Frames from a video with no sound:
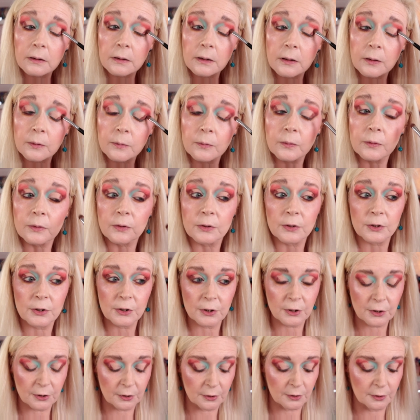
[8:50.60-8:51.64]
Don't want
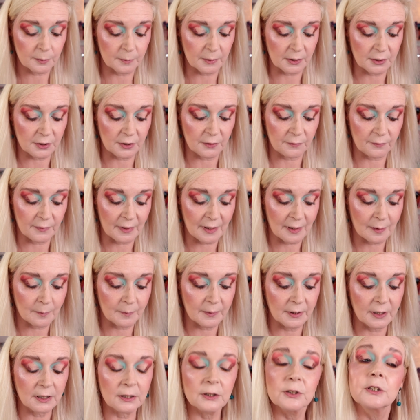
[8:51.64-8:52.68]
too much of that,
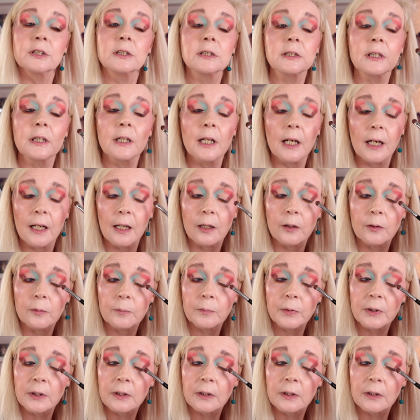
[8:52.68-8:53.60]
but it's just going to help